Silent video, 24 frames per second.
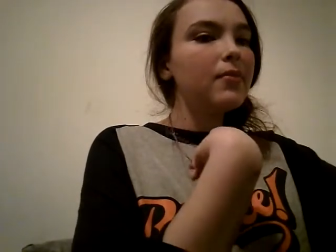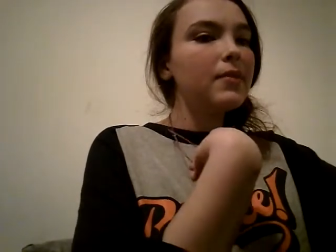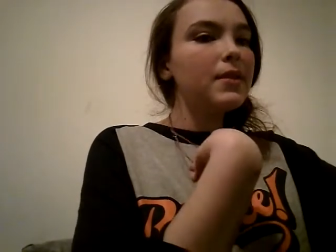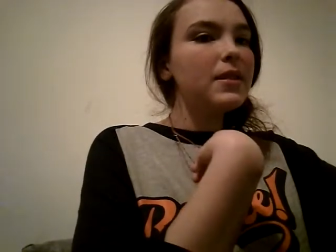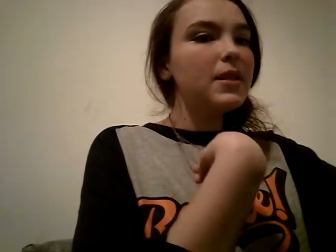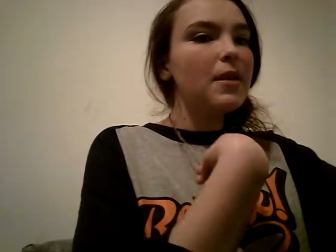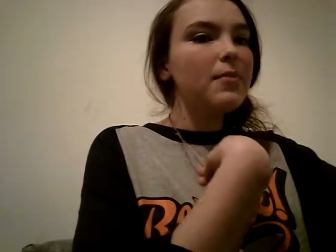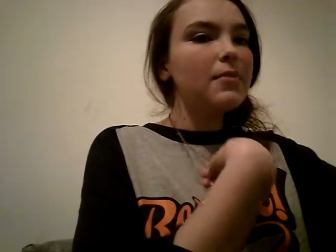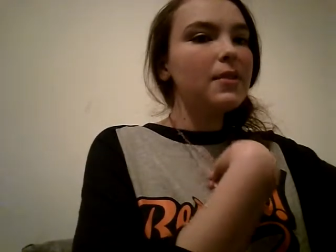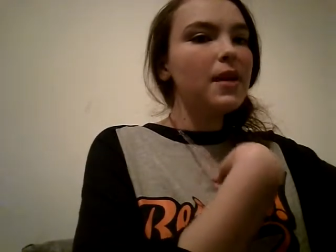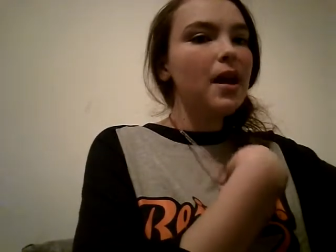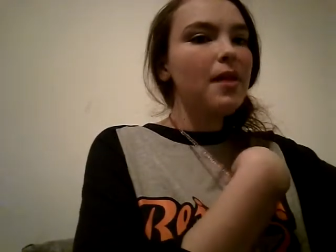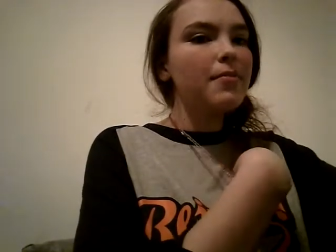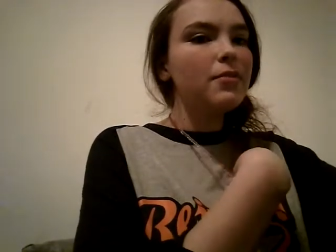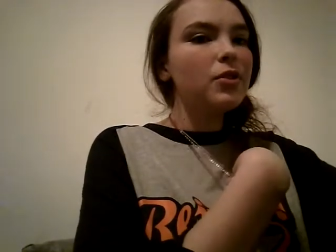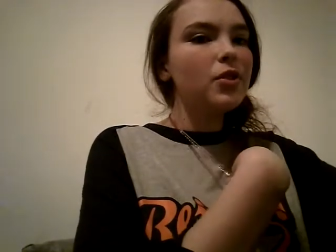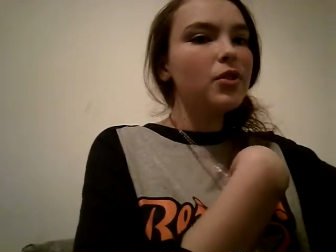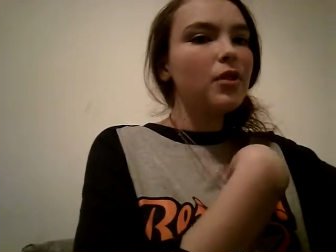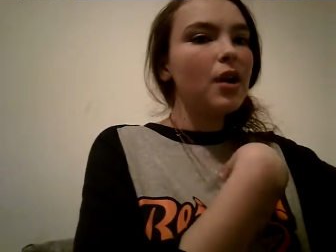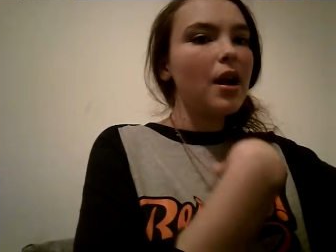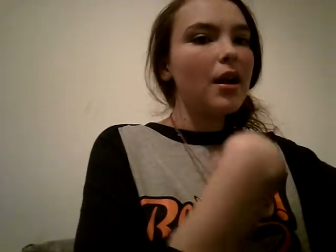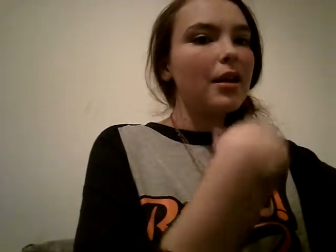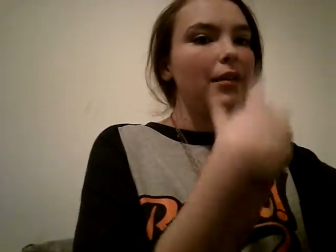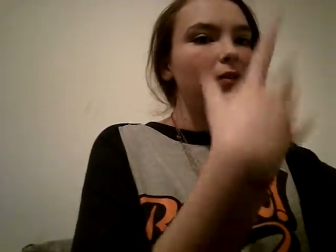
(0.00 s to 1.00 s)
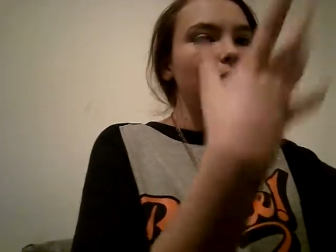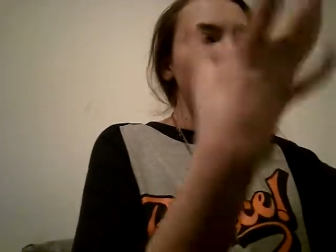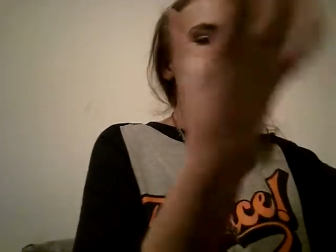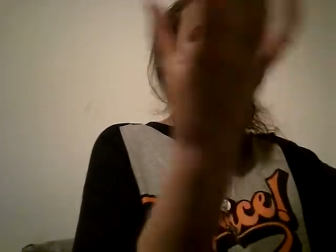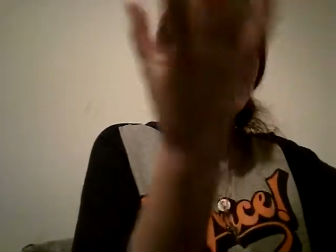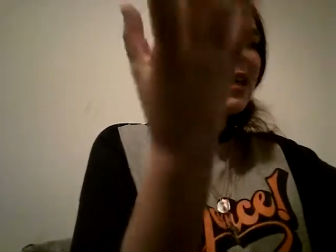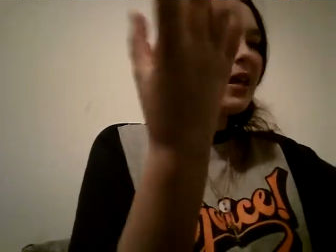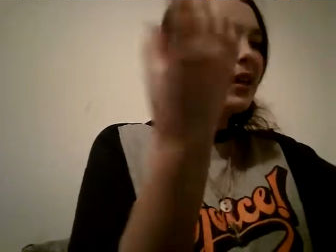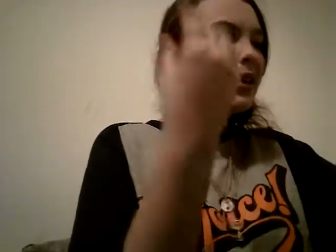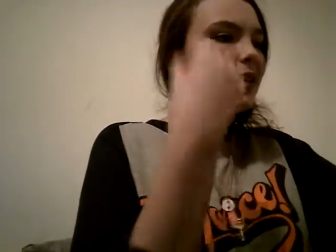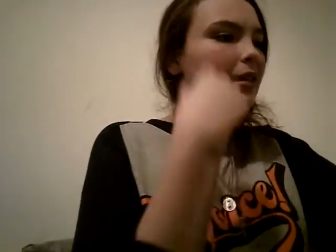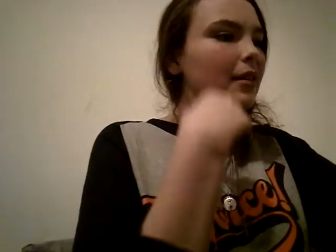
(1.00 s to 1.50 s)
sometimes you're not
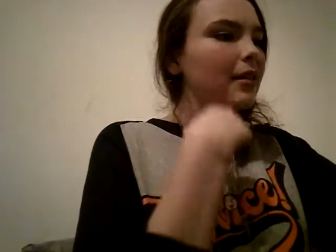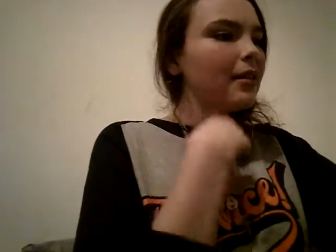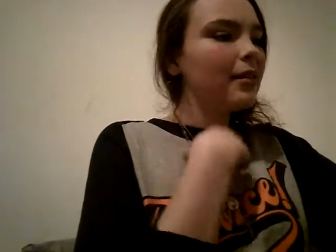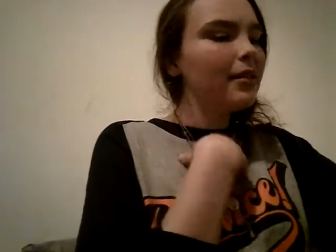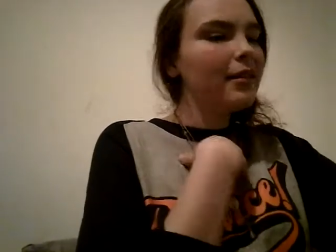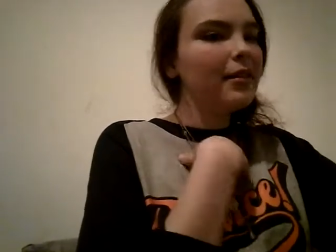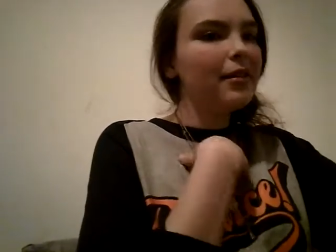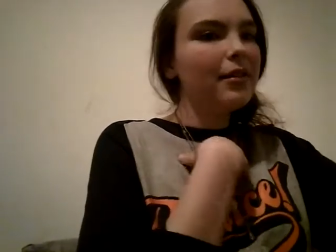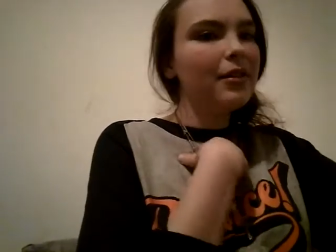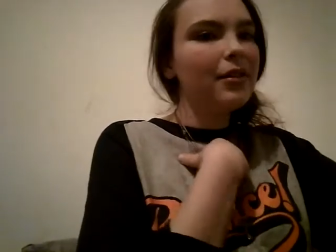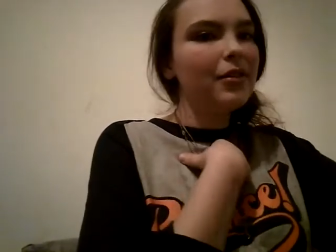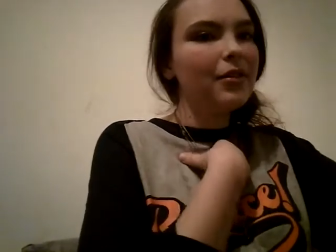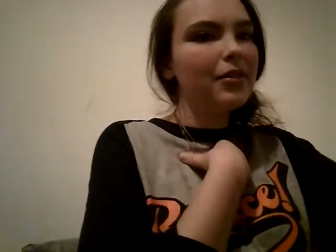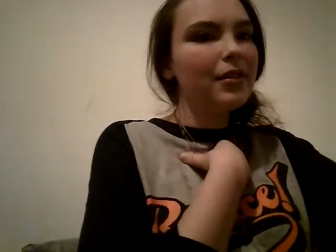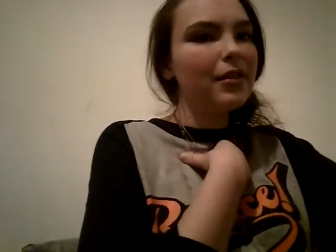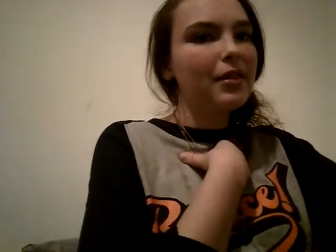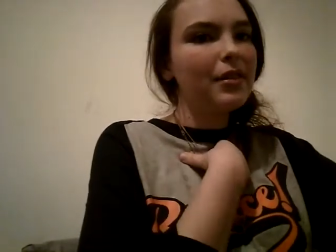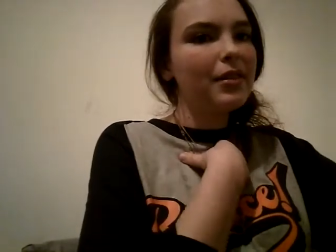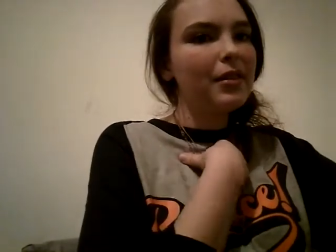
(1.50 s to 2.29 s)
even you're